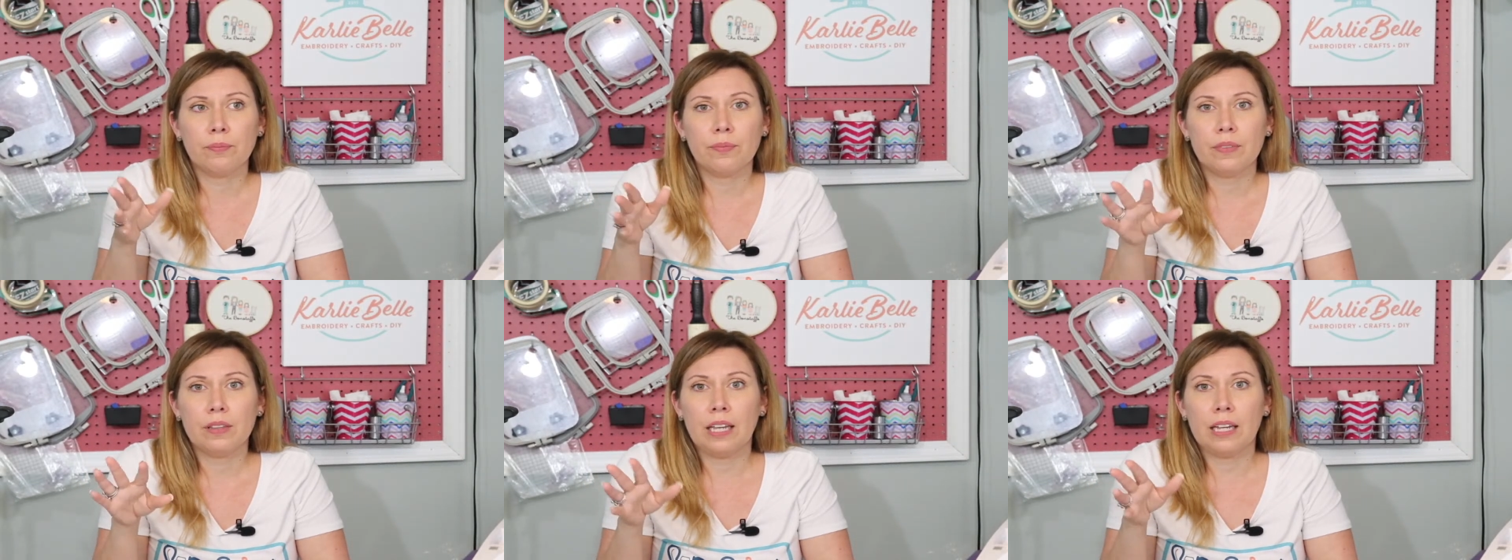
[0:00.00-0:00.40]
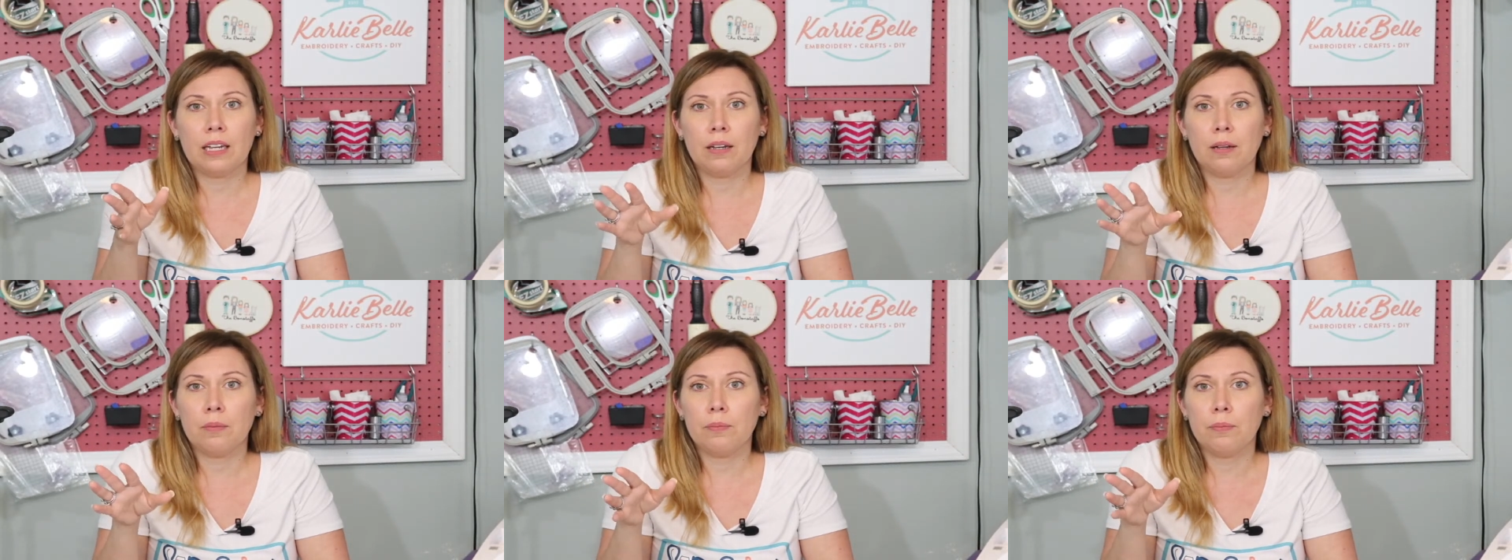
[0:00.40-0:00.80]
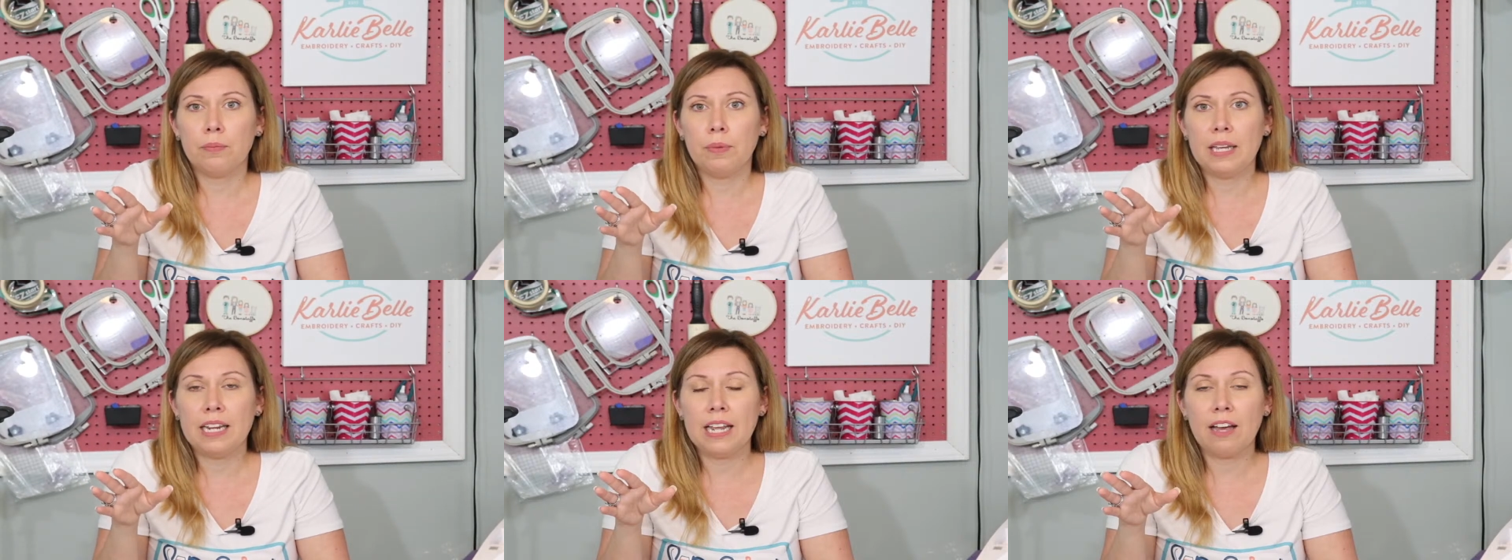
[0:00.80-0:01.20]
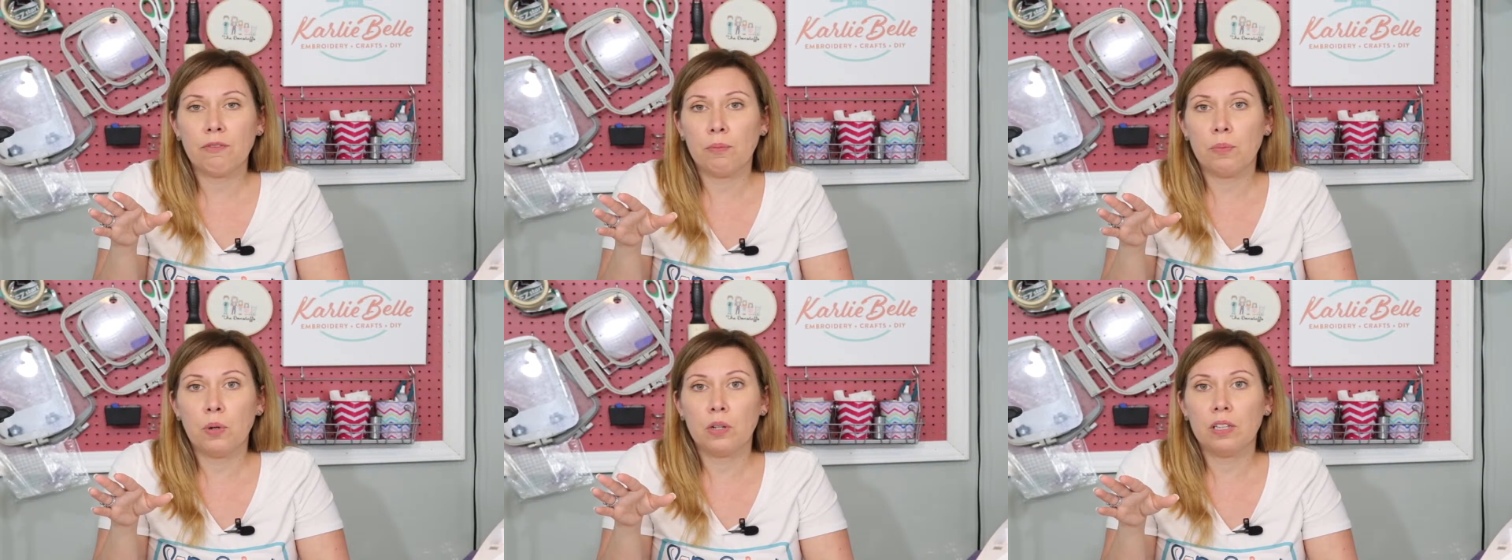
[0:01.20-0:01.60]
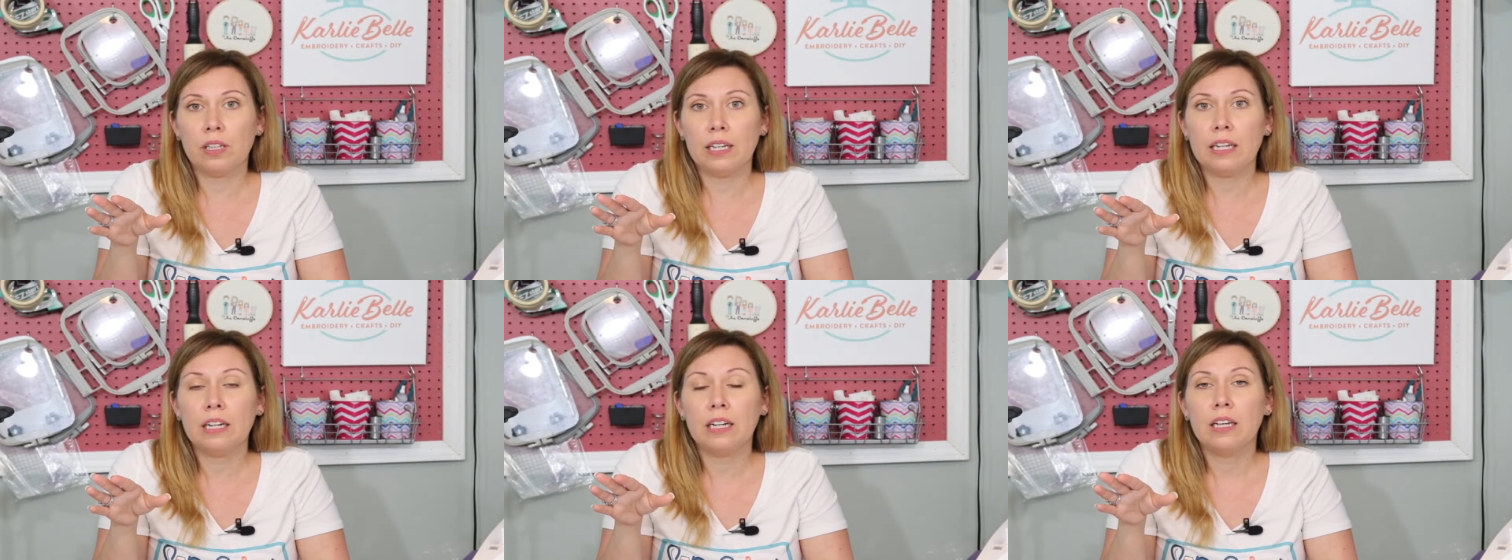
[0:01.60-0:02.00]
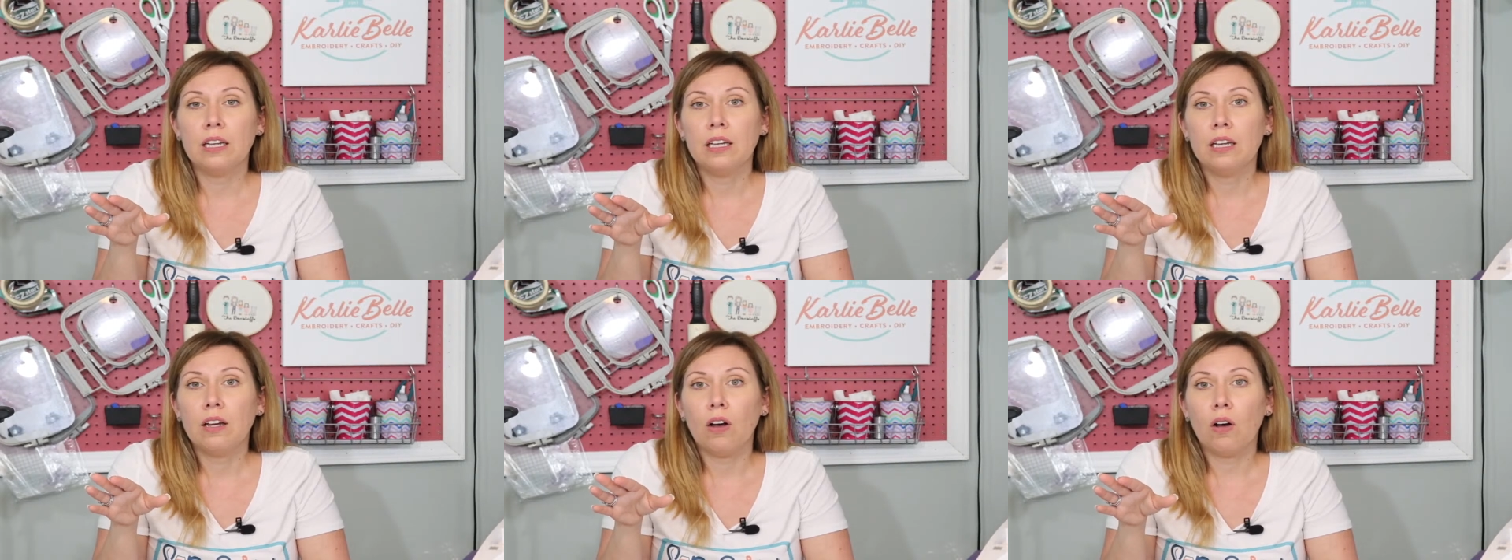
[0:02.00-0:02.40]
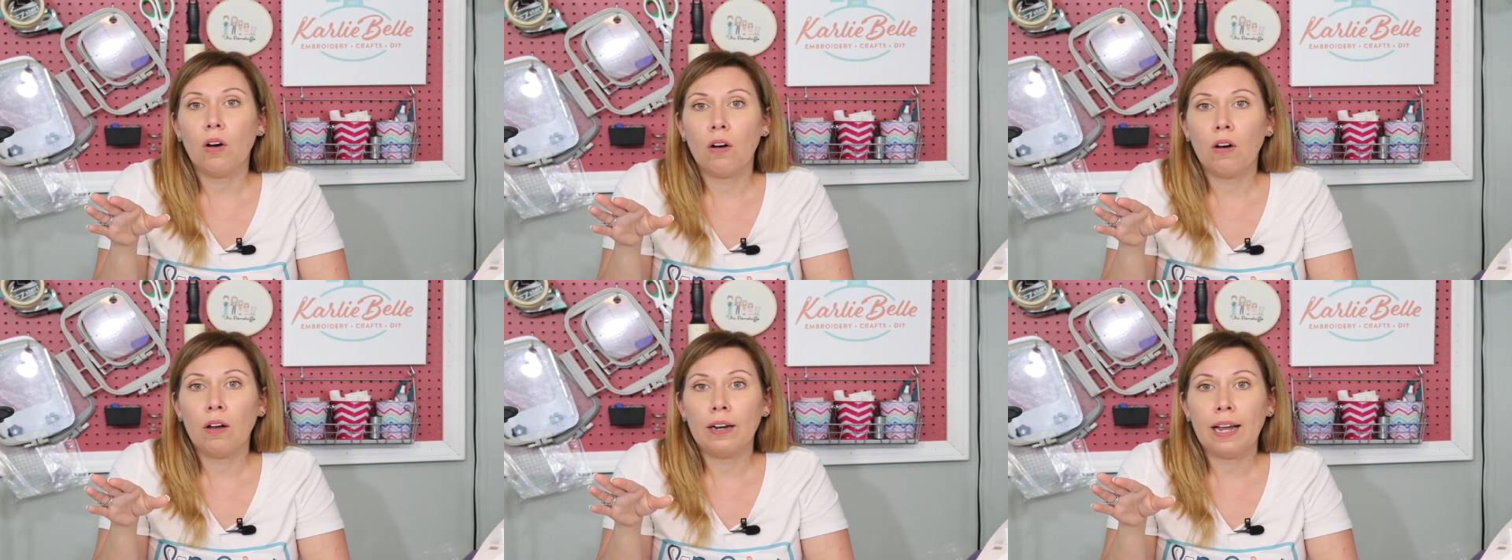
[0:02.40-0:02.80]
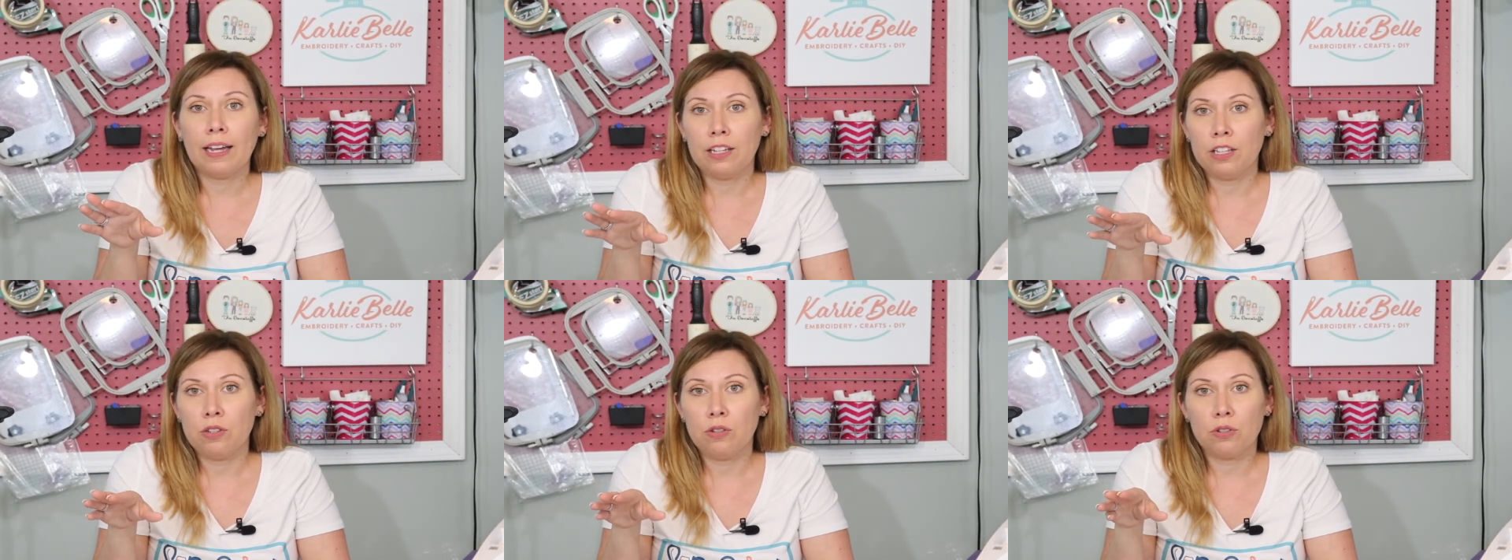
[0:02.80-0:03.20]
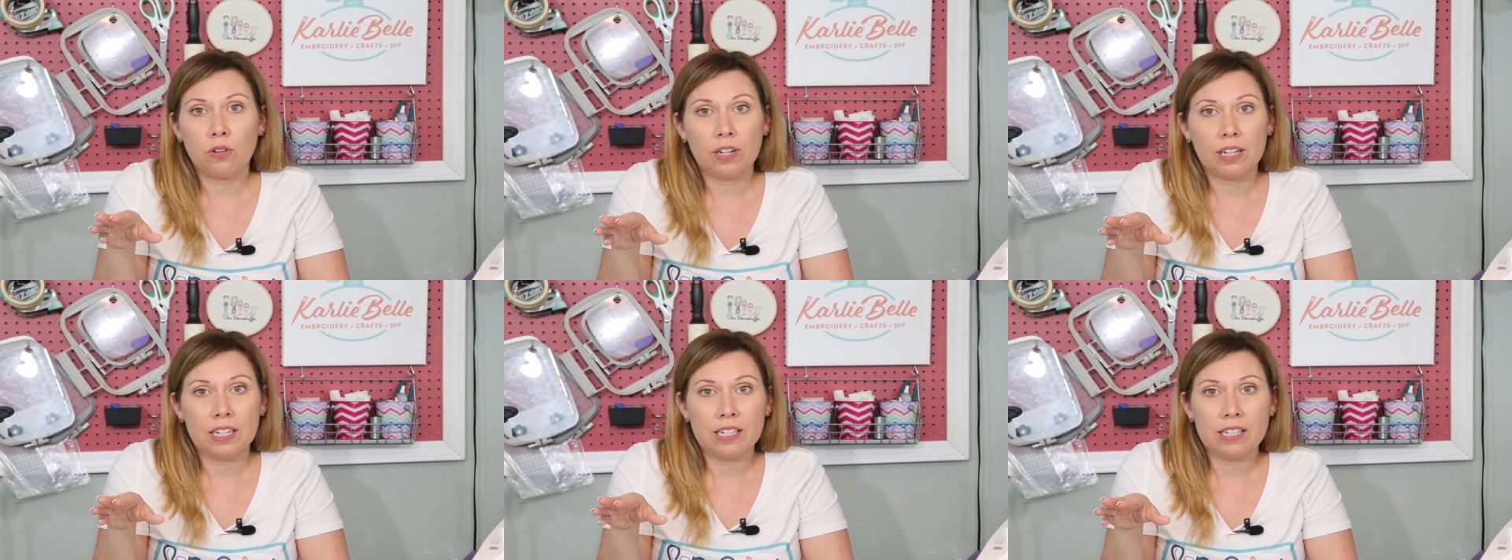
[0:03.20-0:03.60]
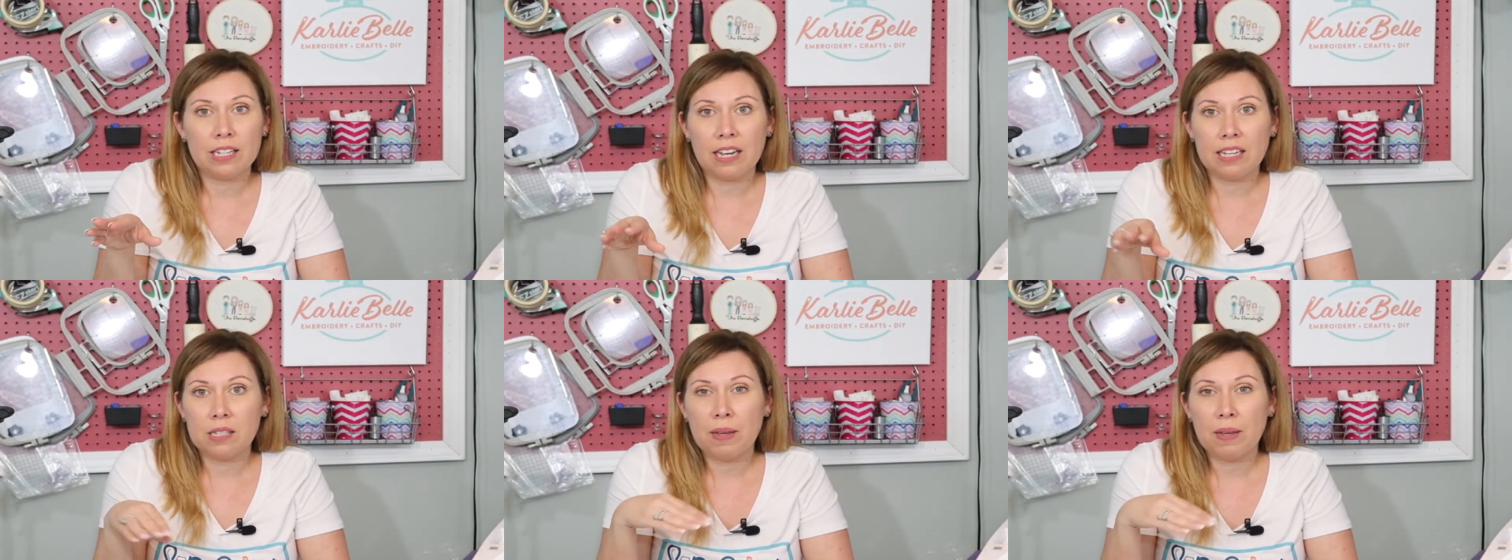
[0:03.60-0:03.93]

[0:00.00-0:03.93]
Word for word: like a PDF booklet on how to use Cricut Design